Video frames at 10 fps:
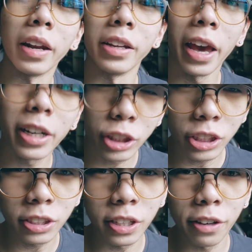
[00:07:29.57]
and the
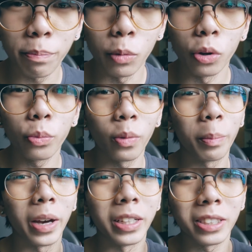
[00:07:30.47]
energy save mode
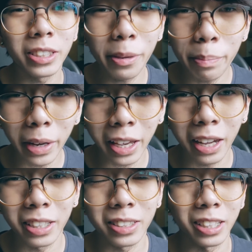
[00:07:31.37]
whereby the same
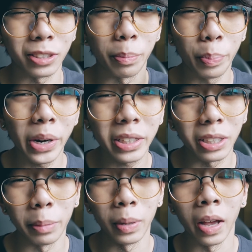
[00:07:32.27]
mechanics as the
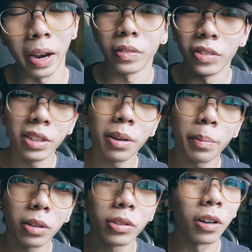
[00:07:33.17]
brakes apply. The
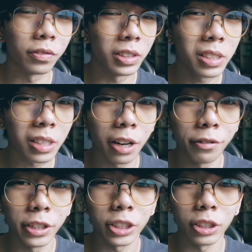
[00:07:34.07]
amount of
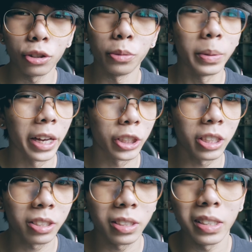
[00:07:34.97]
deceleration could be
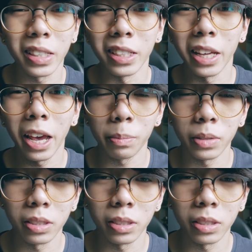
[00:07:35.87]
adjusted in the app